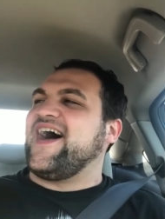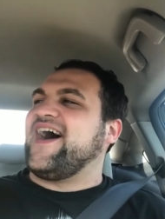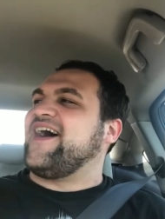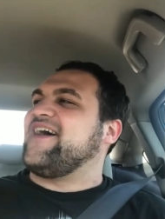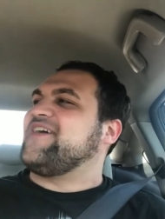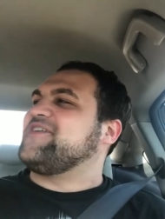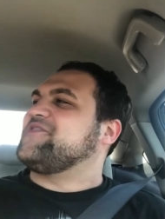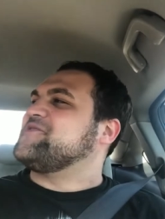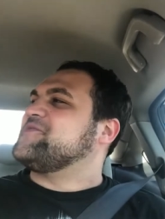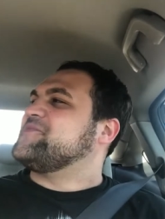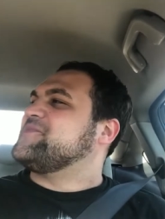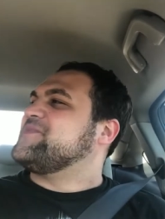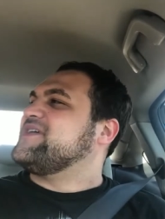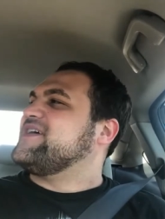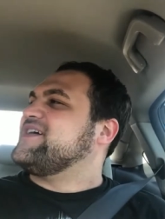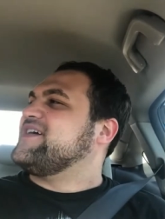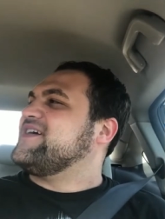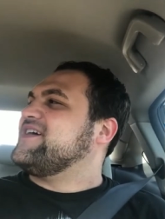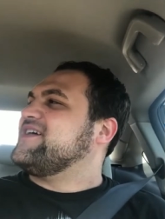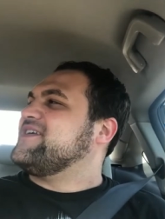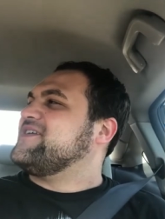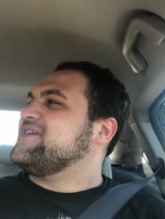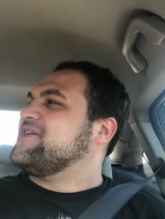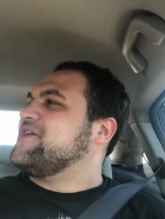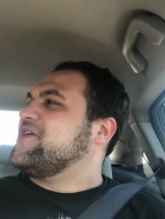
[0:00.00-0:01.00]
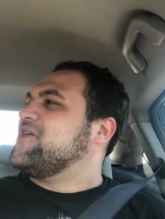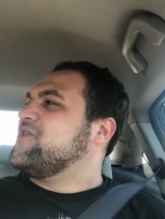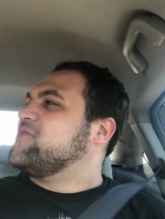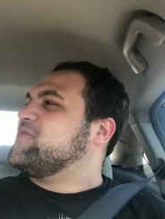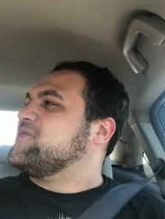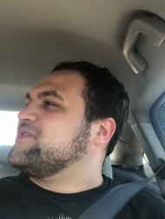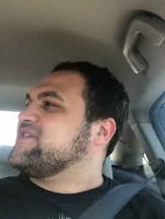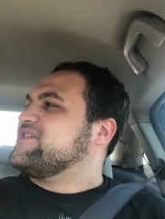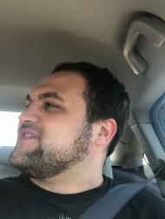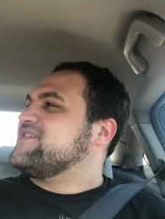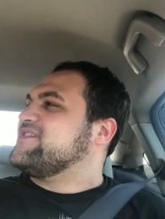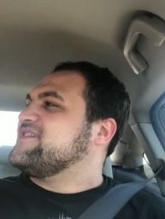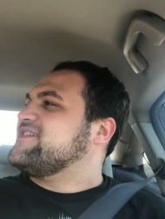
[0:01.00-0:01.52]
Adam and
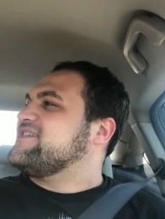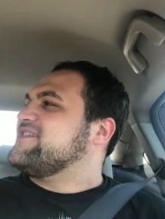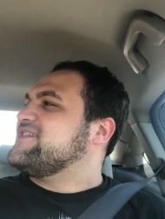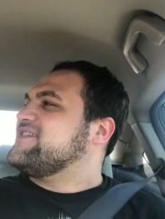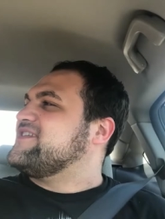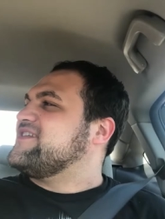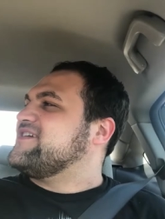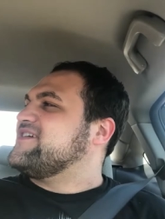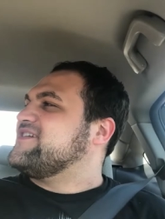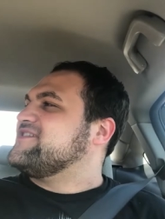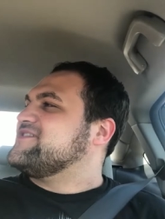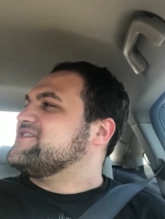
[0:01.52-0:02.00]
Owen. They're